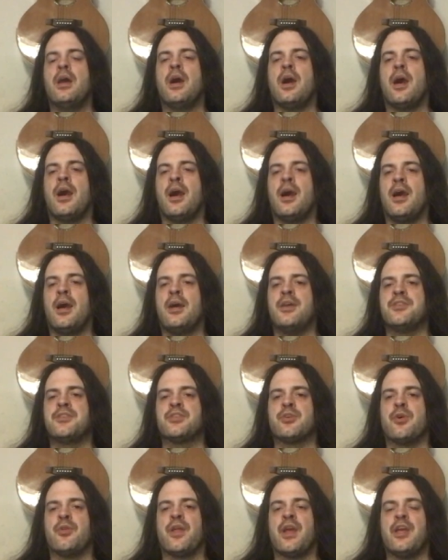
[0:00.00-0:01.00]
Uh,
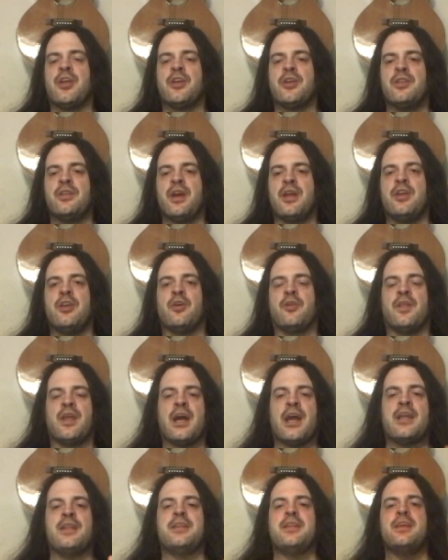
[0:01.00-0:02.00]
so they could, you know, the
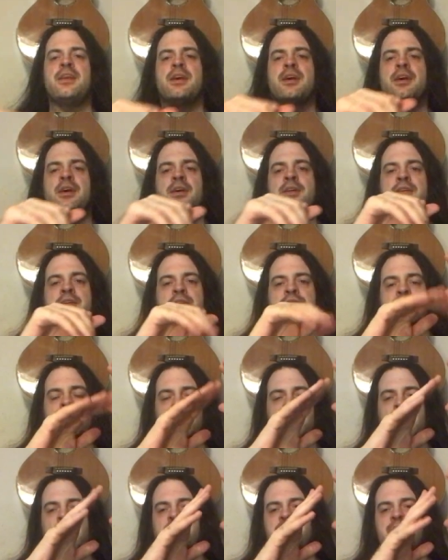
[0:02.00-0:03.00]
idea
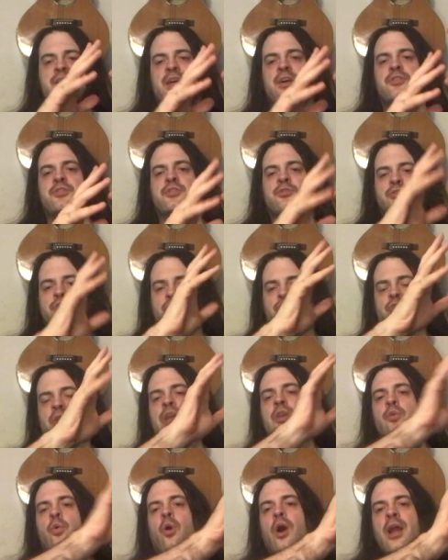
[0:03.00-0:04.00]
it comes down to
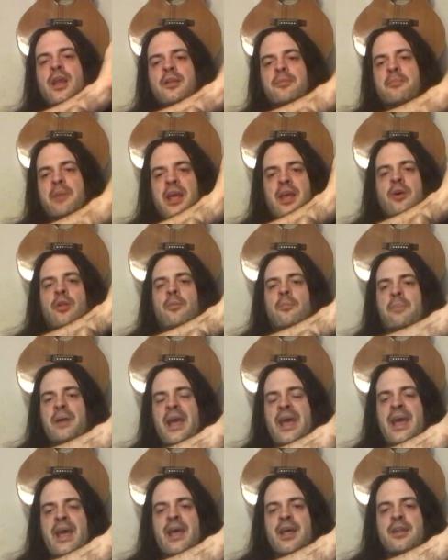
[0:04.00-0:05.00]
straight white male
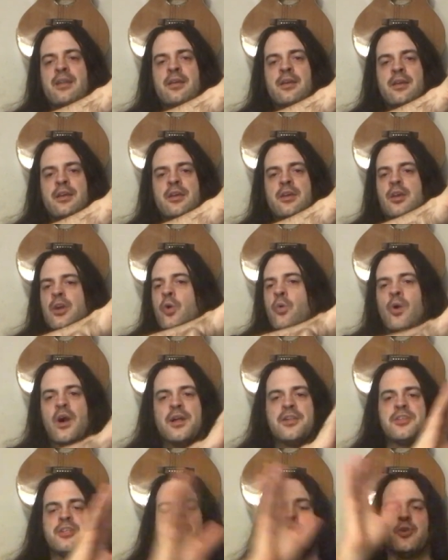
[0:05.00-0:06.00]
bad Go
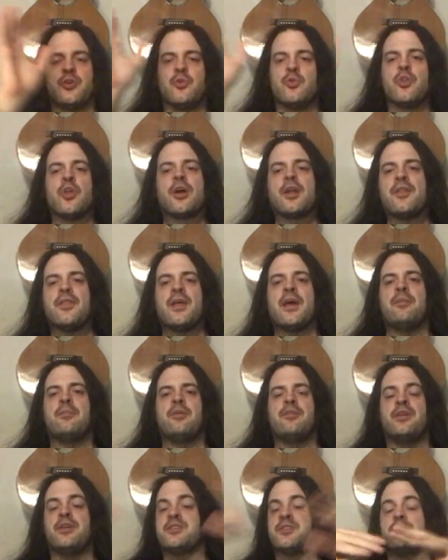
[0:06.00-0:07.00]
watch. You know, you look at that
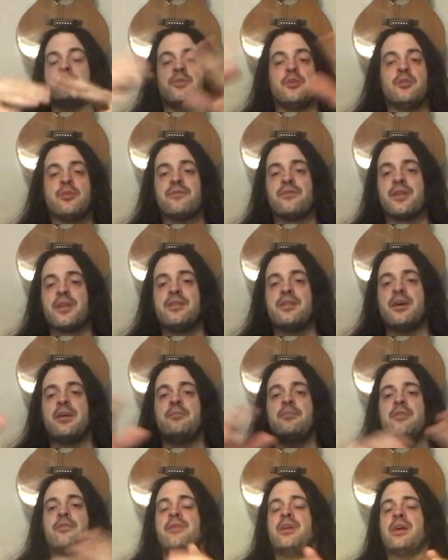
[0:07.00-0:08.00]
movie. It's a beautifully done
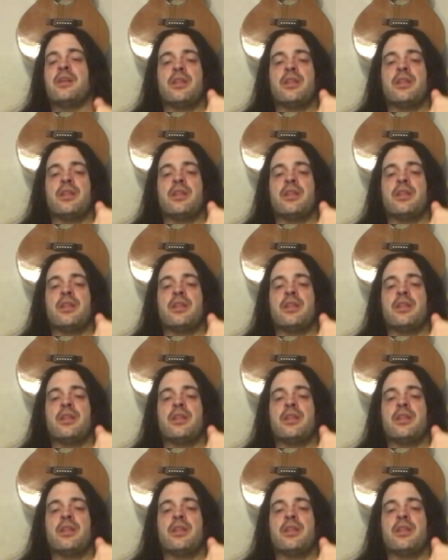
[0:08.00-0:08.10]
movie.